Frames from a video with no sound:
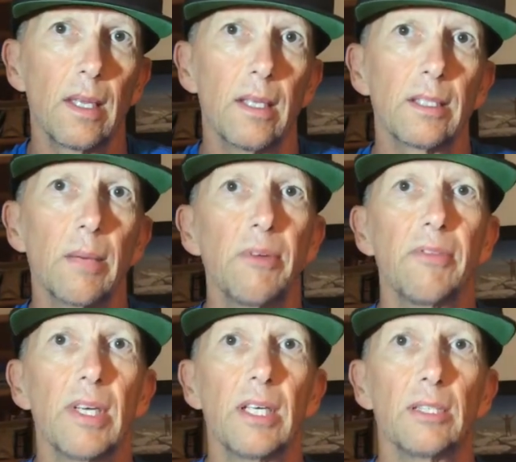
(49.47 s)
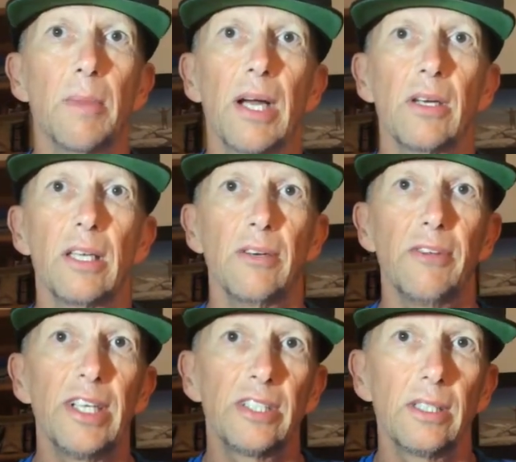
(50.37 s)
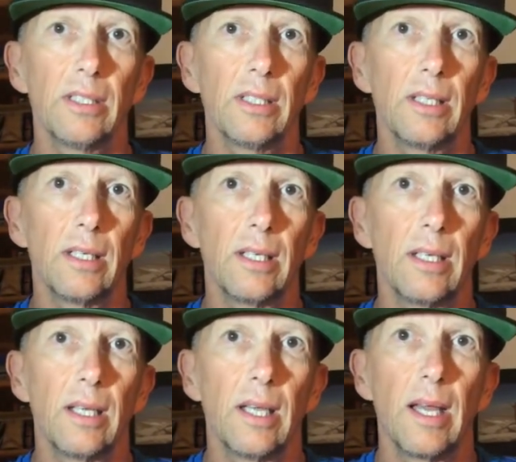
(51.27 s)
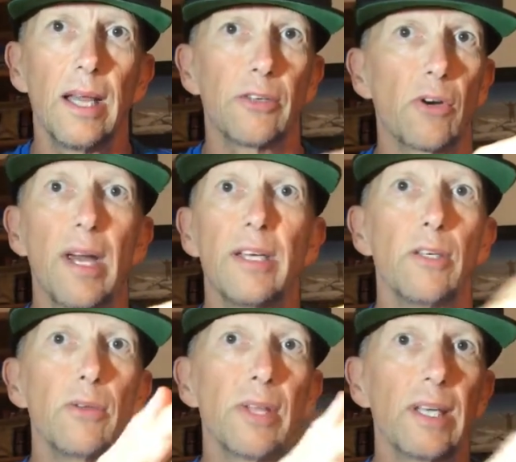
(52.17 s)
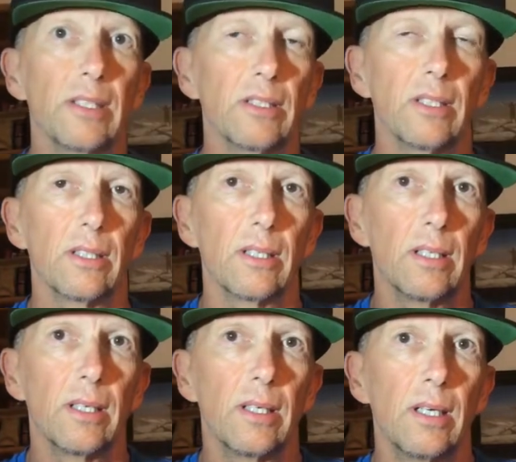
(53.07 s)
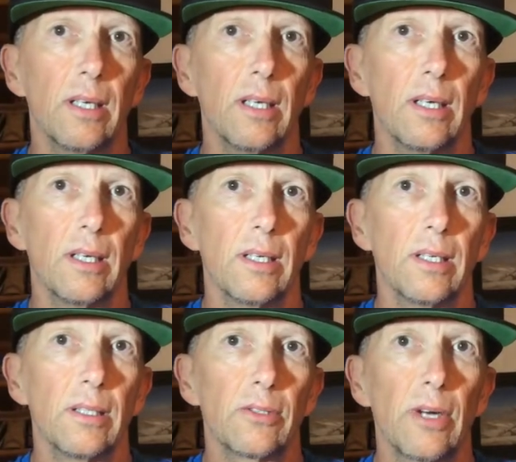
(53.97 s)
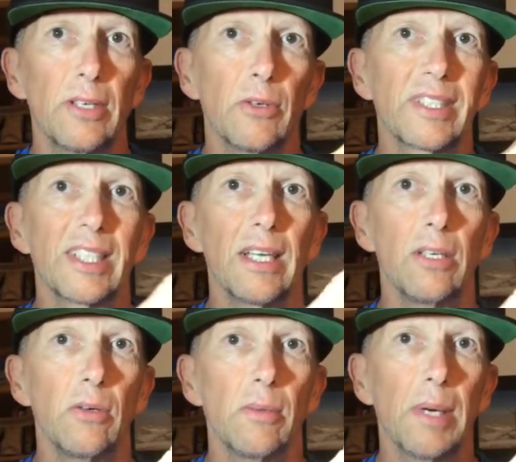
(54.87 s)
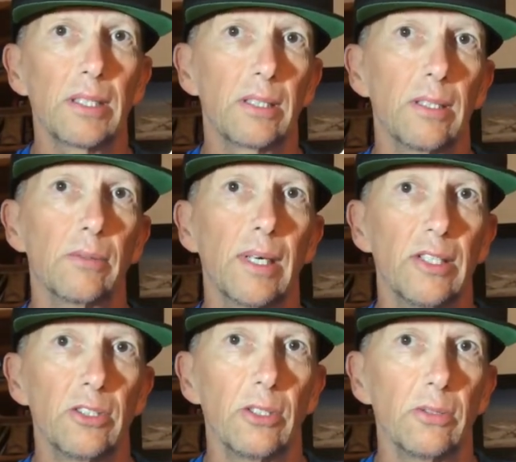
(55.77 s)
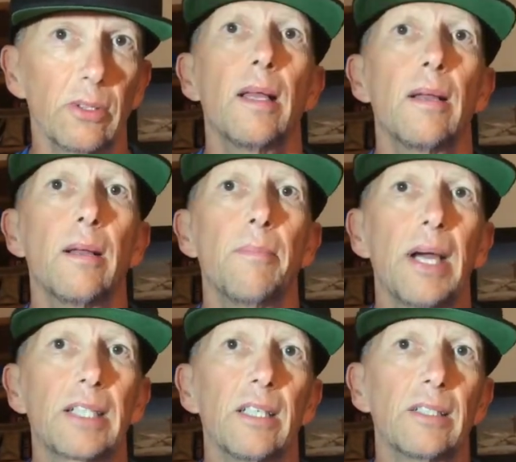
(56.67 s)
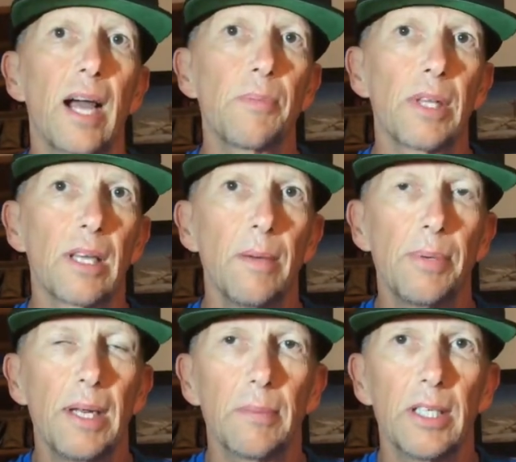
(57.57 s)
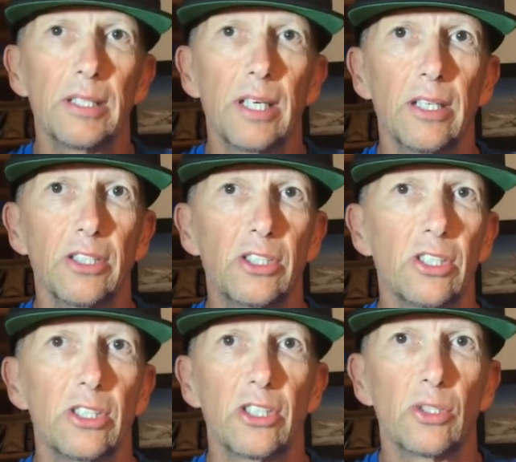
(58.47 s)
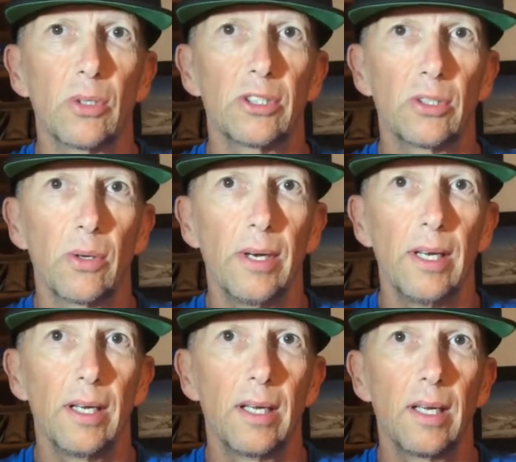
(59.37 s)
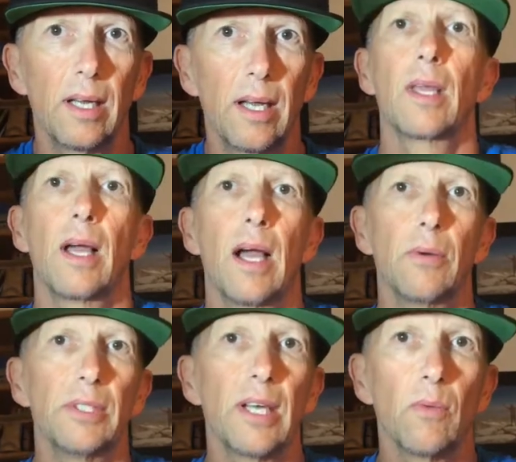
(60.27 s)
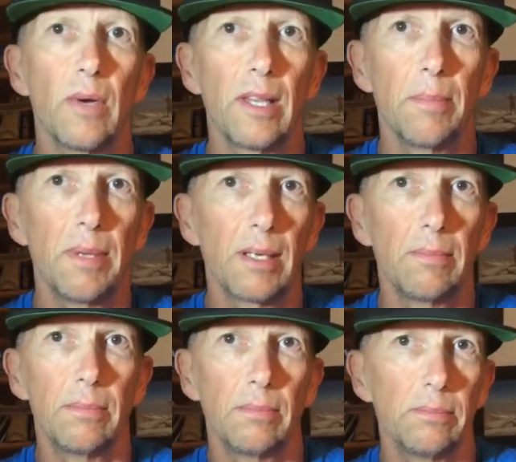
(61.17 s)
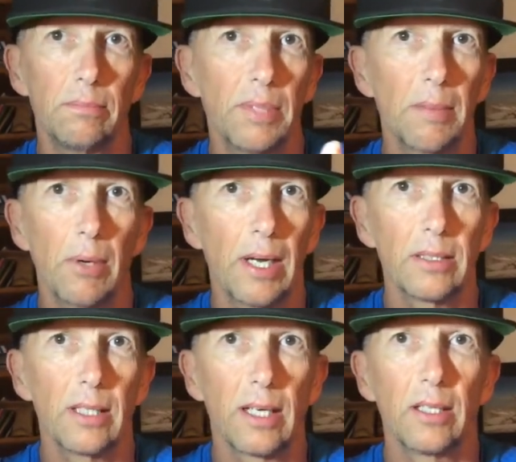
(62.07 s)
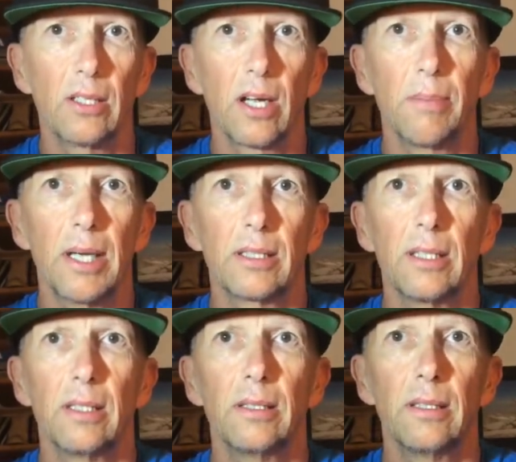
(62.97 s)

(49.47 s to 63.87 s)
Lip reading: some of it is about innovation and trying new things, trying to excite you about their running shoes. Back to the top of the company, I'm going to tell you just a short story. I was at one of the big brands, not going to talk about the